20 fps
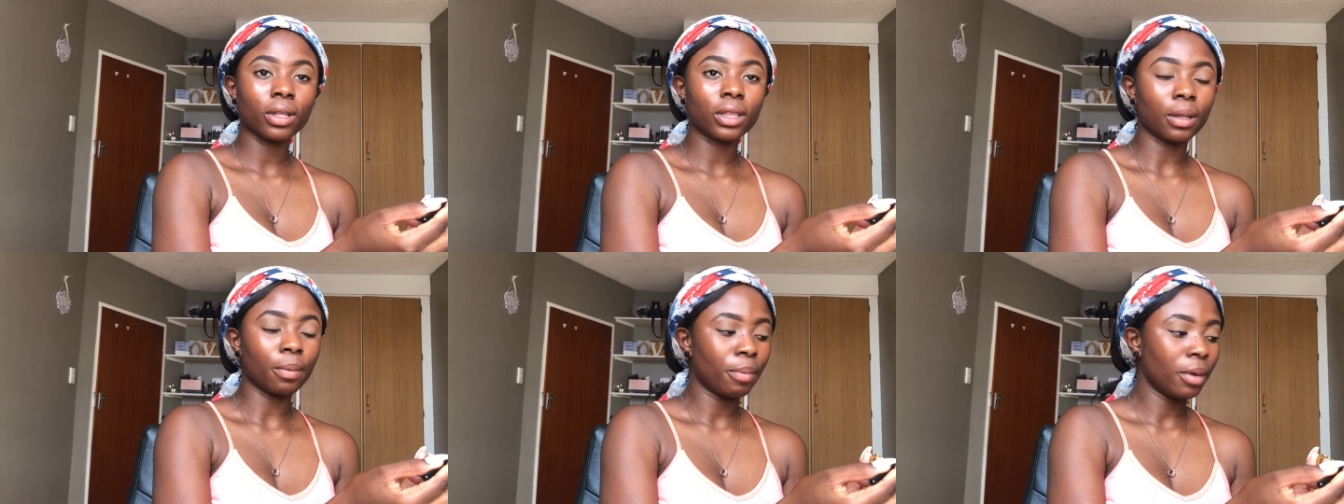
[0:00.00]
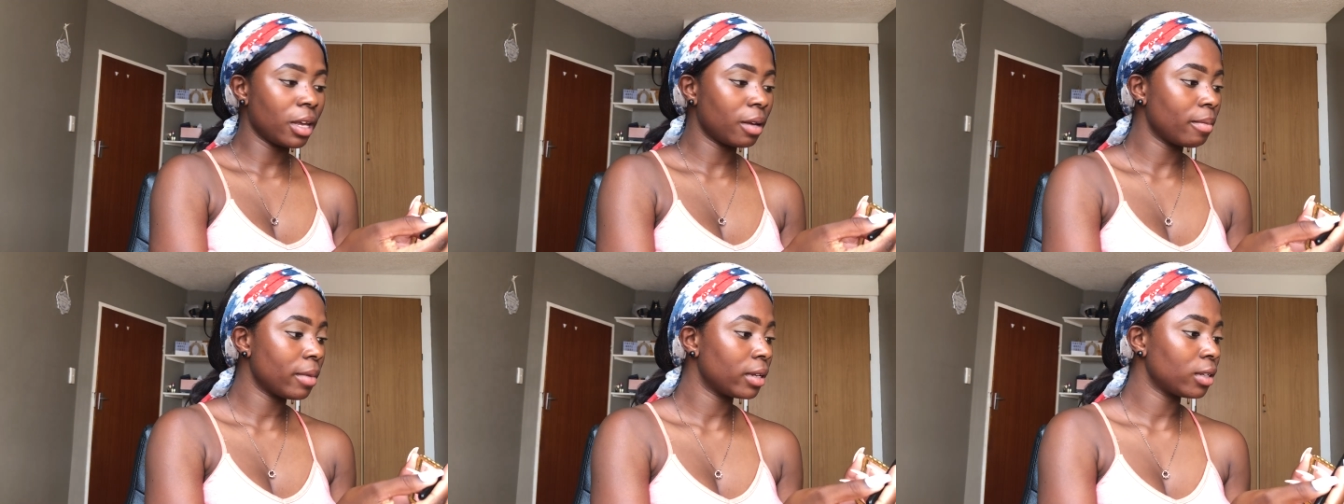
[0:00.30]
want the
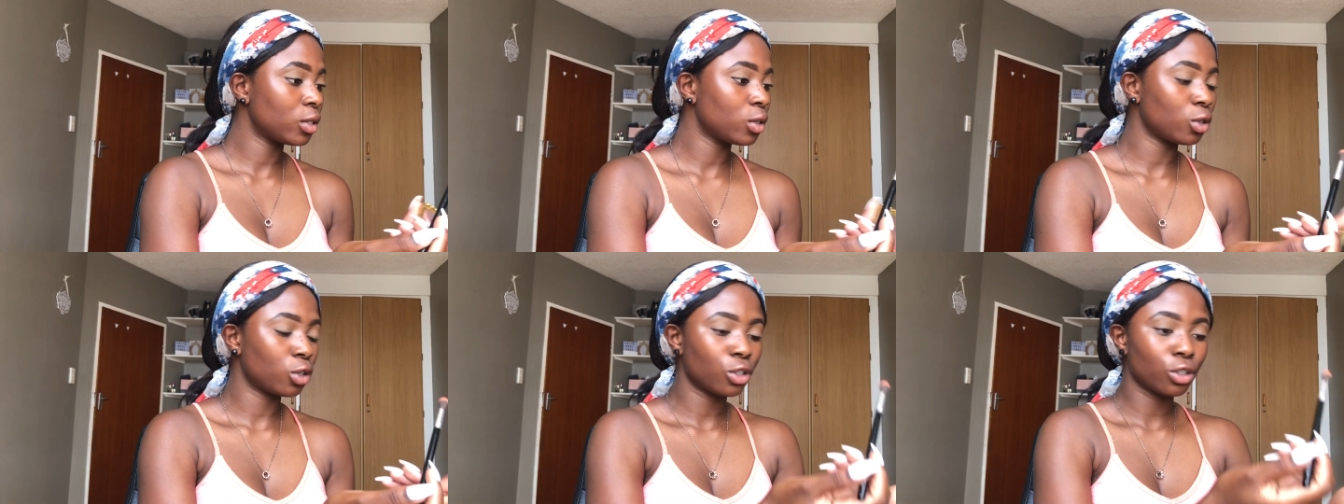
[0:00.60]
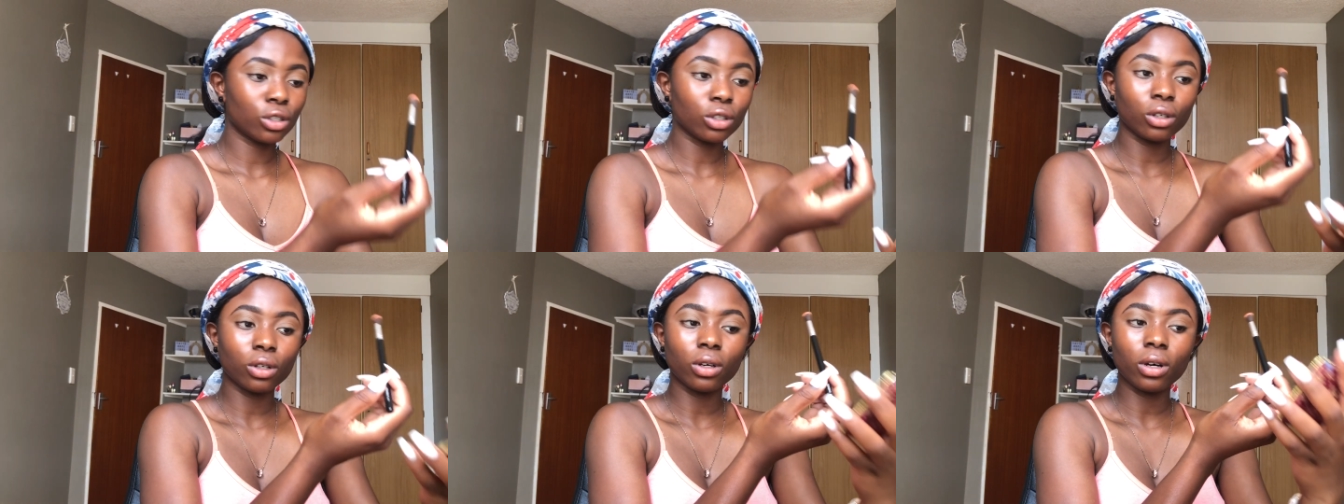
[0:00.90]
pigment to
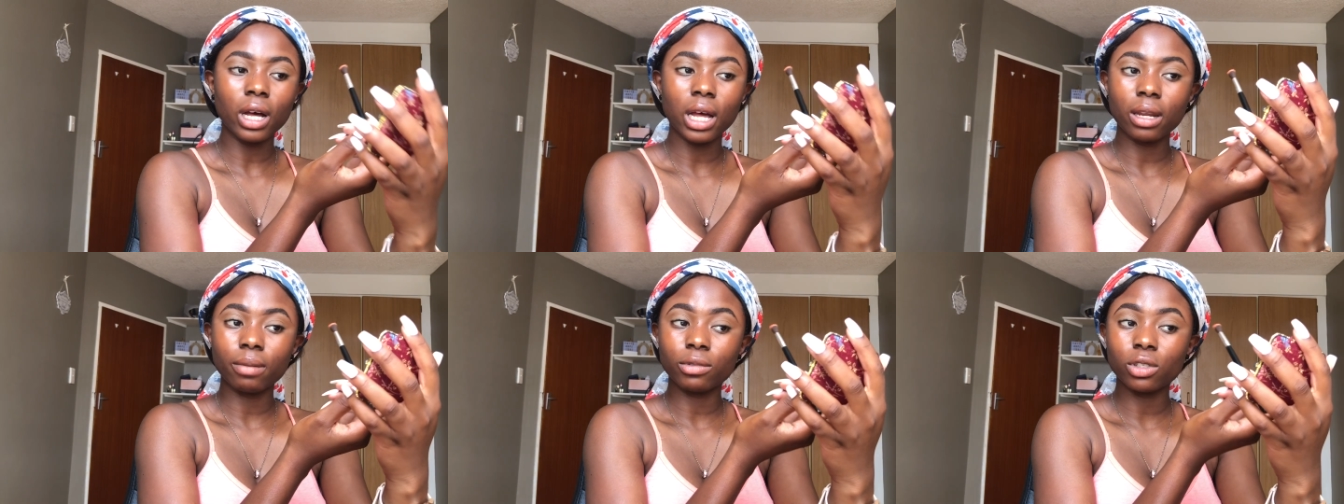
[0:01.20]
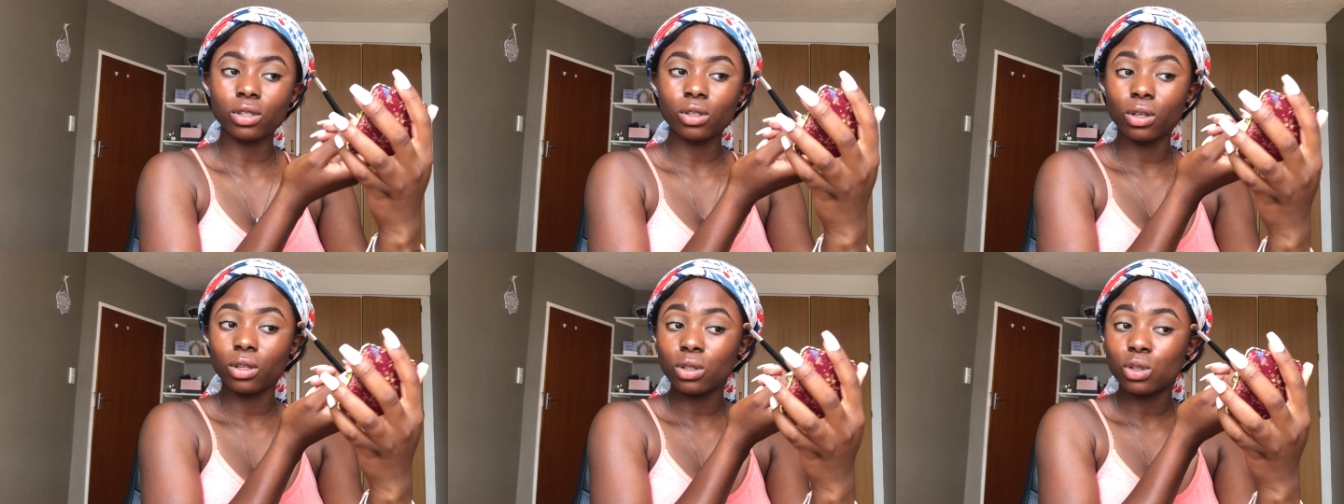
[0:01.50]
show, I'm
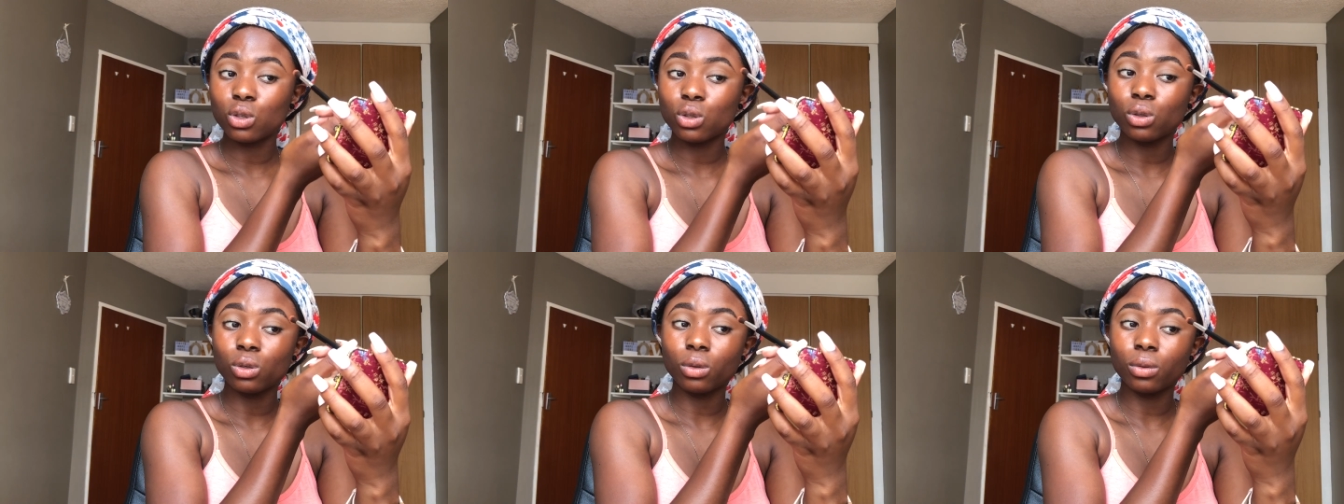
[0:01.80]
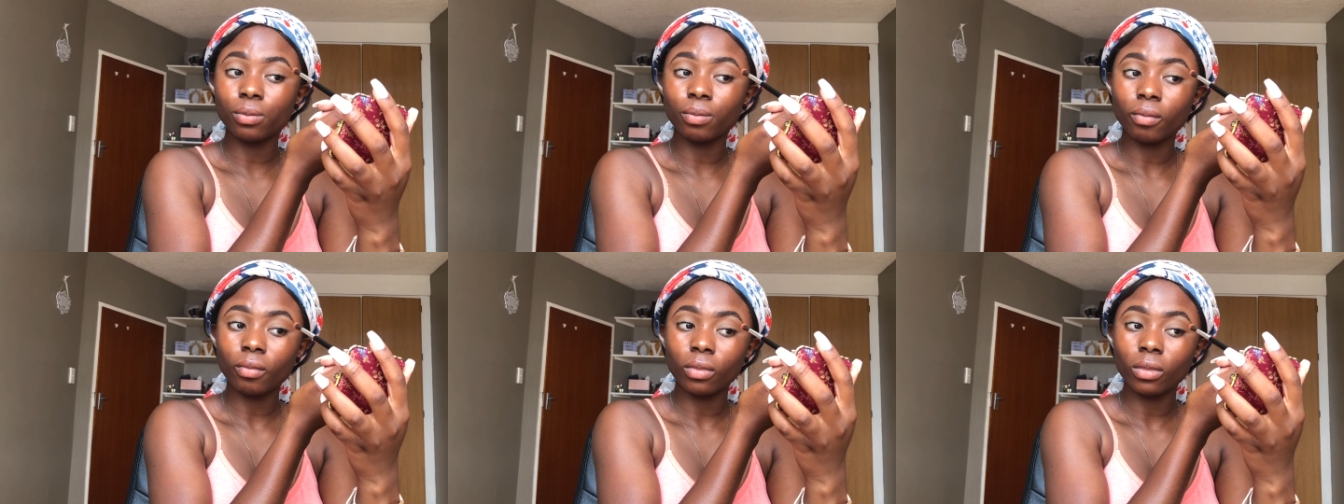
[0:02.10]
just going
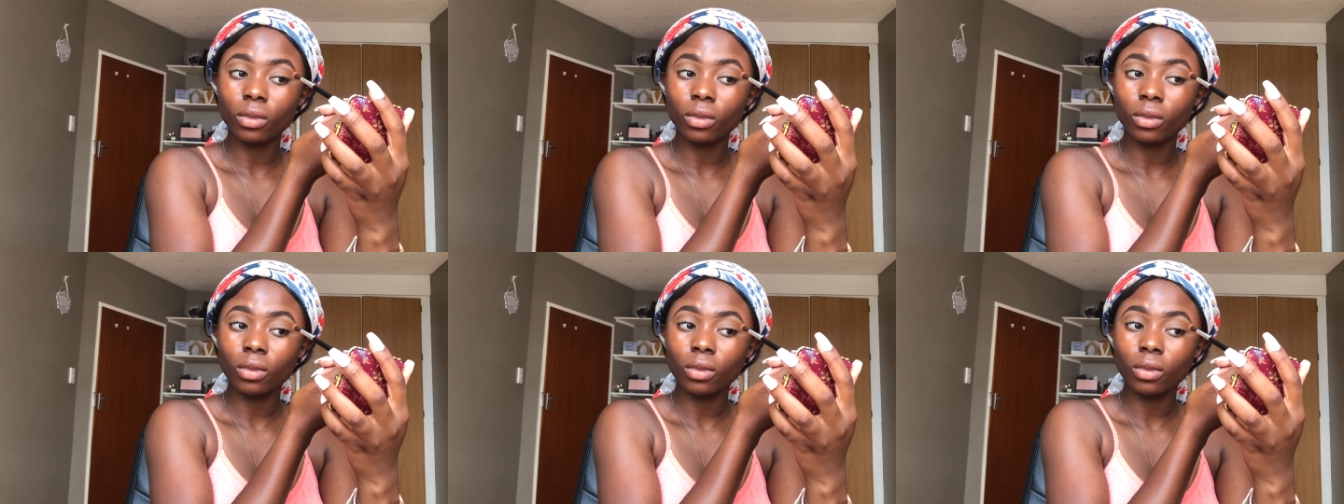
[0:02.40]
to